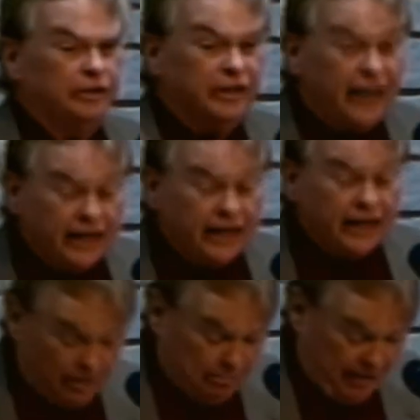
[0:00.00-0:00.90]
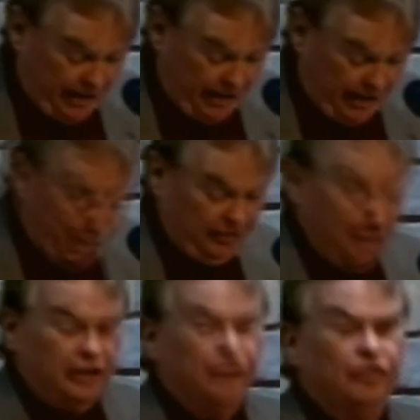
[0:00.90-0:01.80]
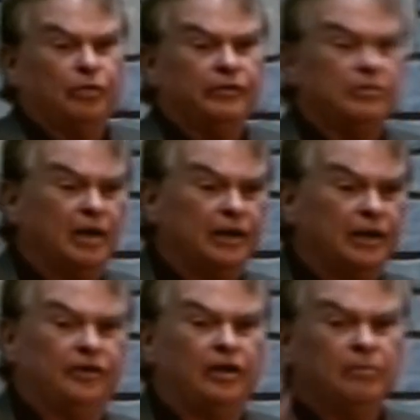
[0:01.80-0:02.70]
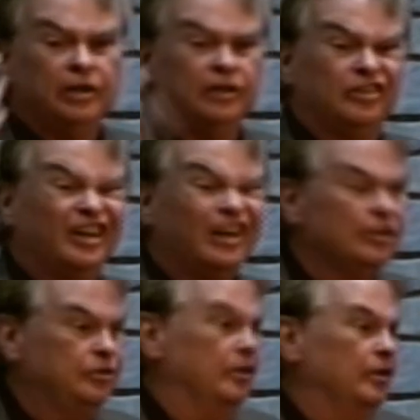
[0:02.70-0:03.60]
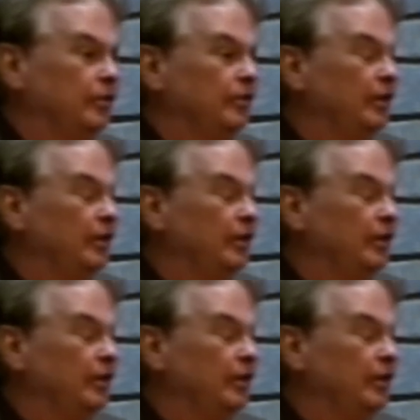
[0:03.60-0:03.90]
and in our bodies is driven by some intelligence.